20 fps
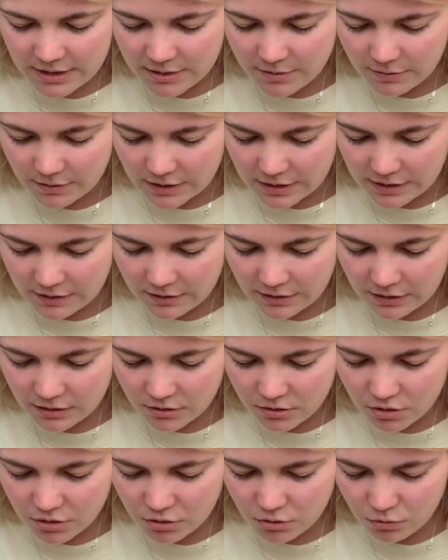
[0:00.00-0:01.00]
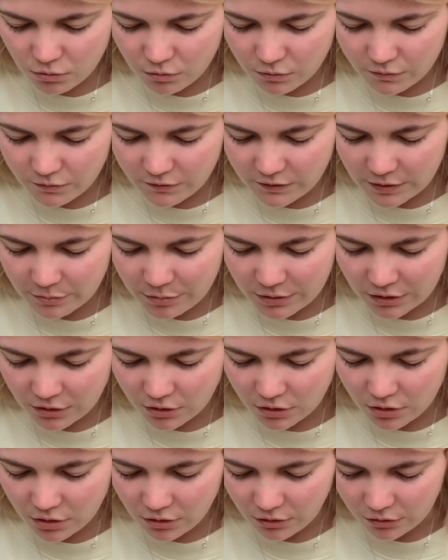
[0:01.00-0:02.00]
with it. I think it's so flipping
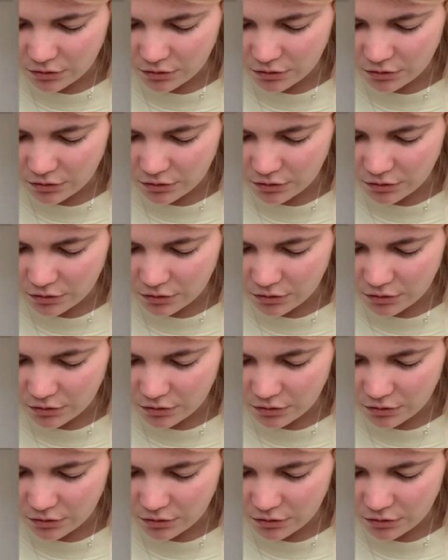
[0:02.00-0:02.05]
cute.